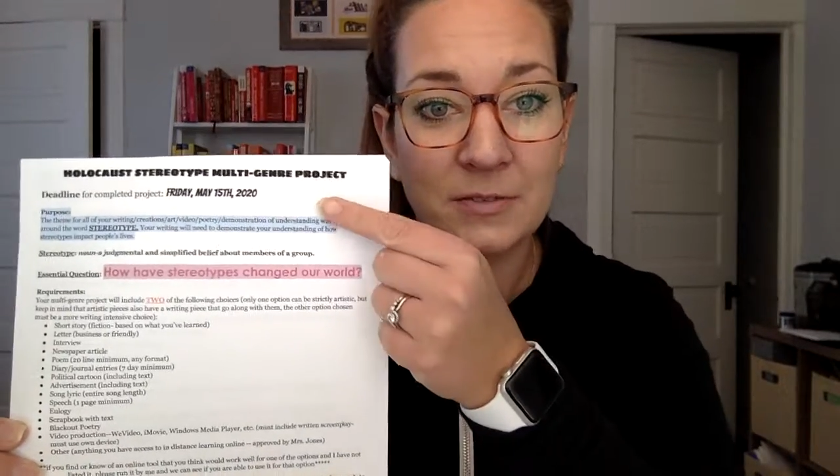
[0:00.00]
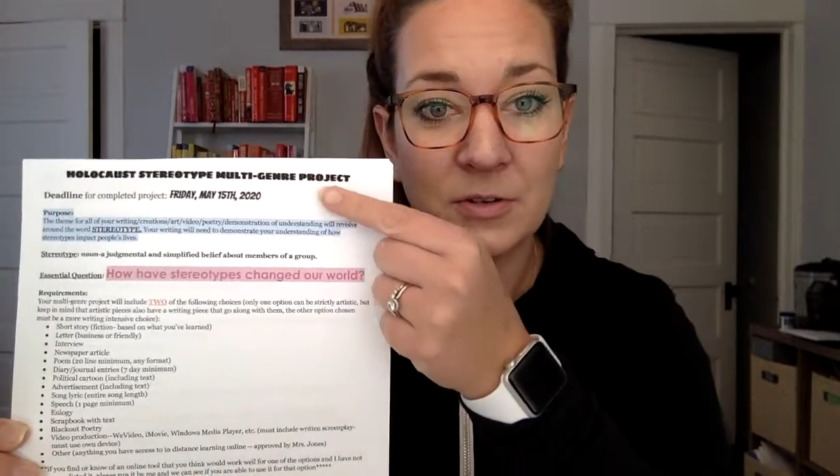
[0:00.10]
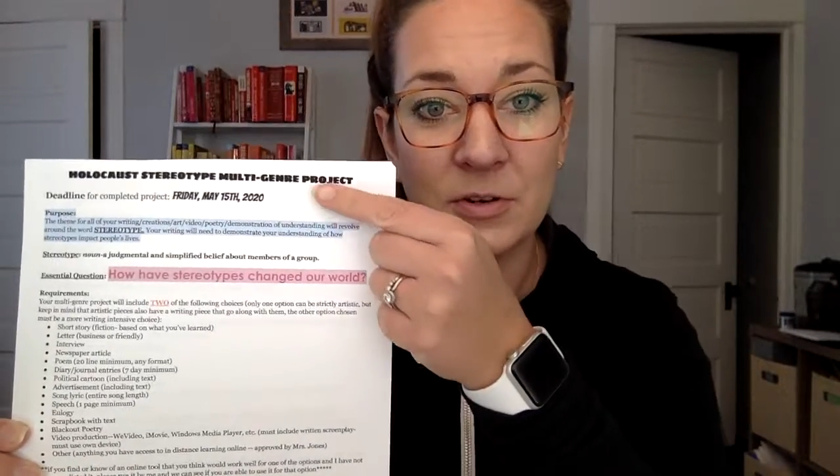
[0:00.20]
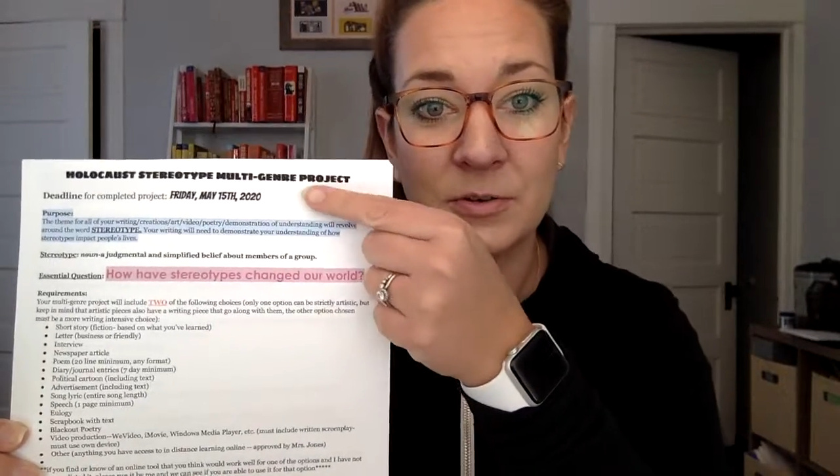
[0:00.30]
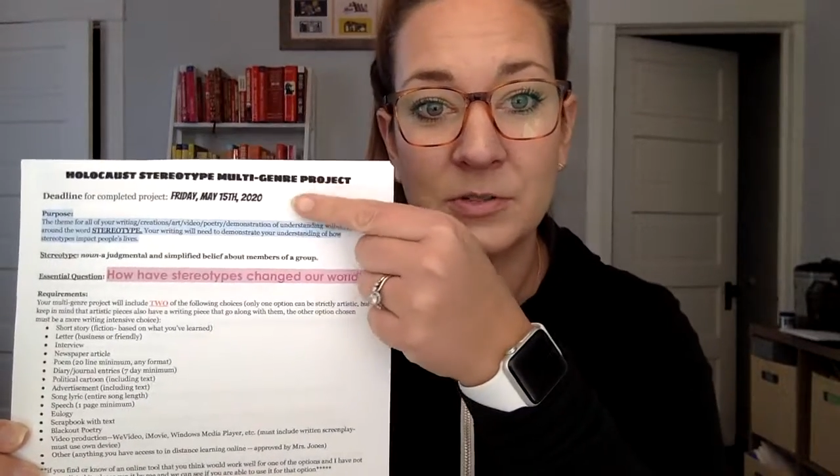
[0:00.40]
if you
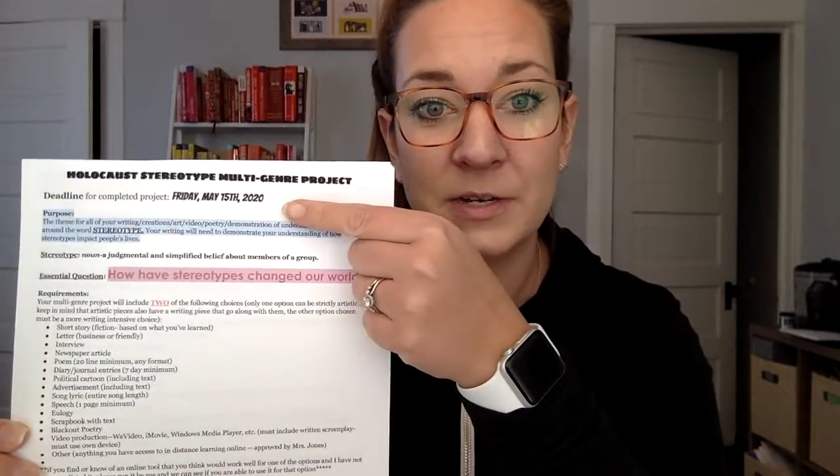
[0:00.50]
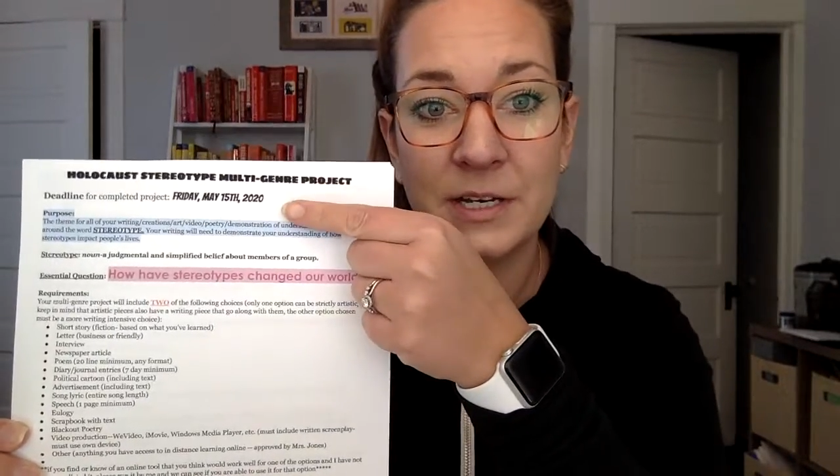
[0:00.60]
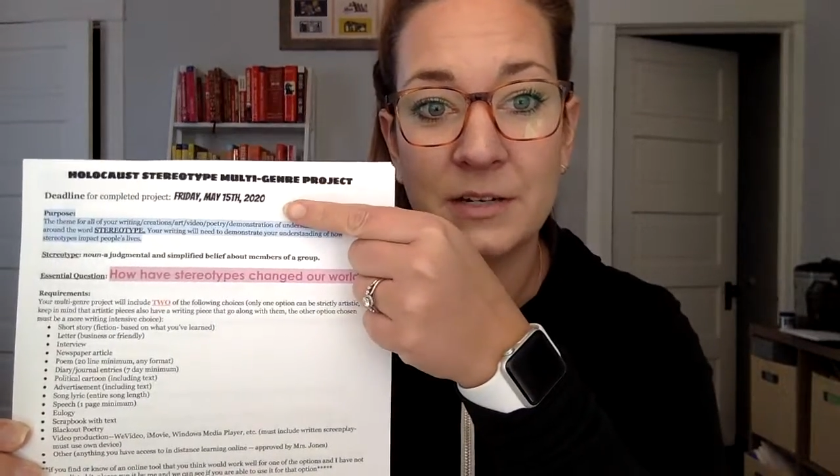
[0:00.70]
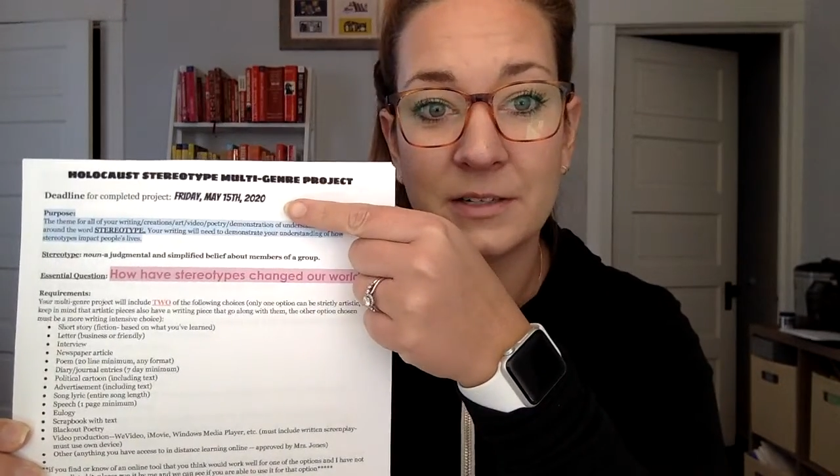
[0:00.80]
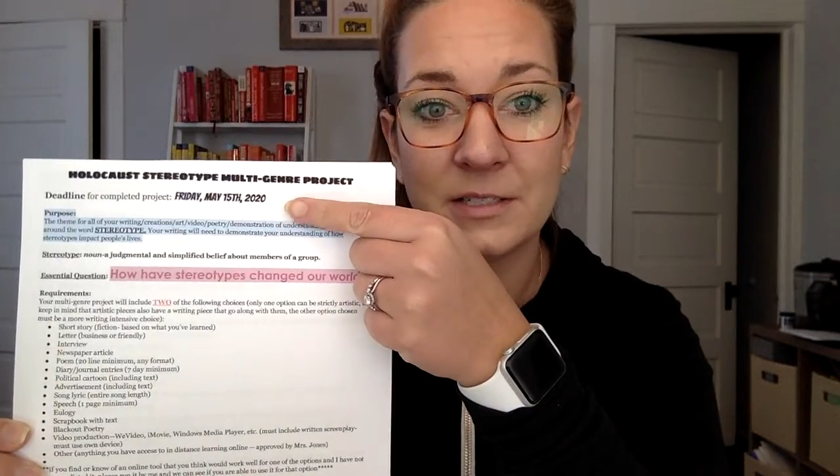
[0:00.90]
notice right
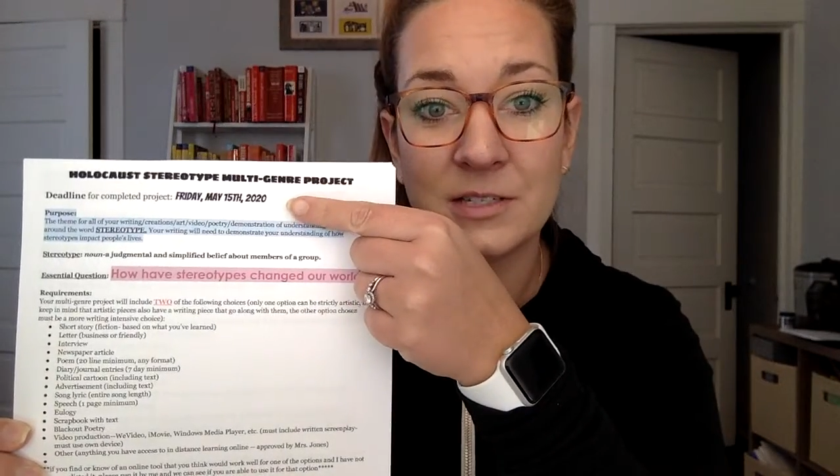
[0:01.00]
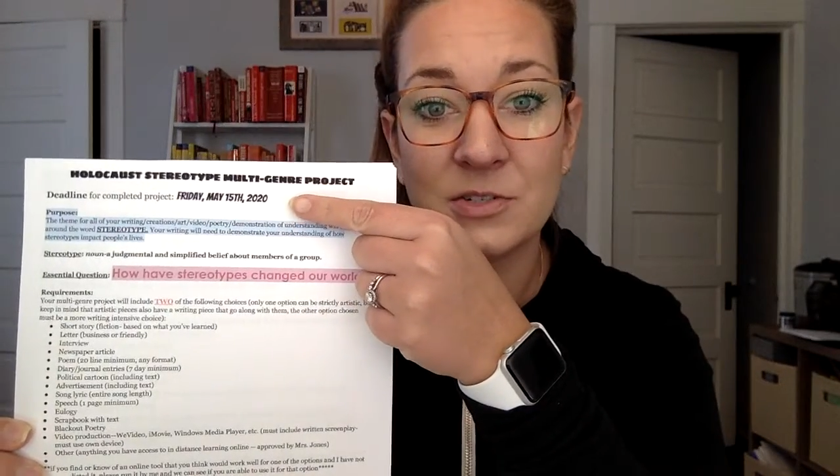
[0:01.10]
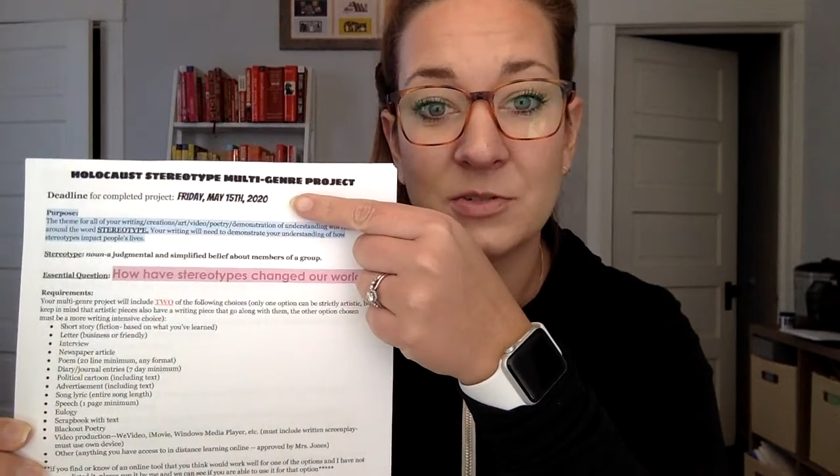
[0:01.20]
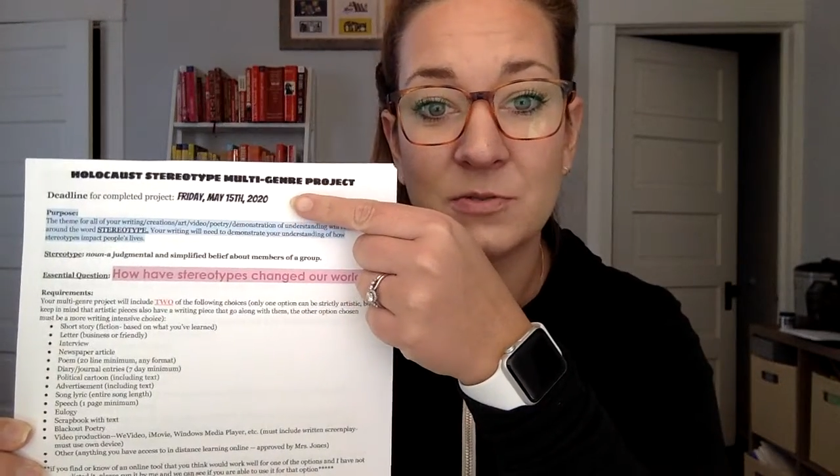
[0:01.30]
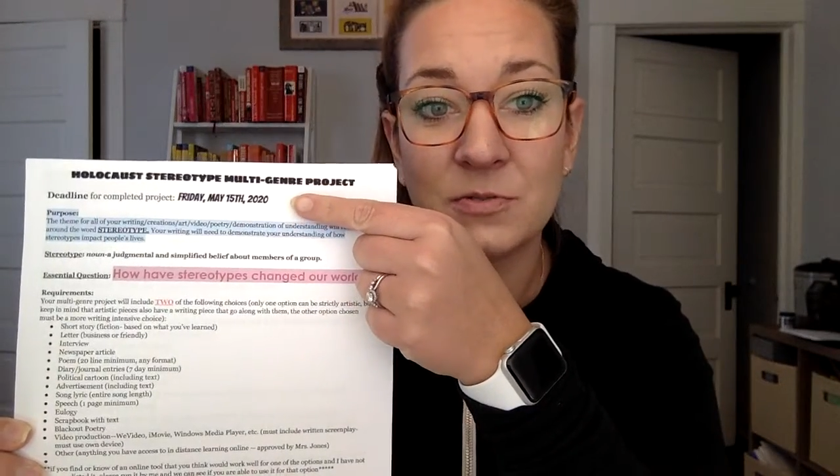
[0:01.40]
here, it says due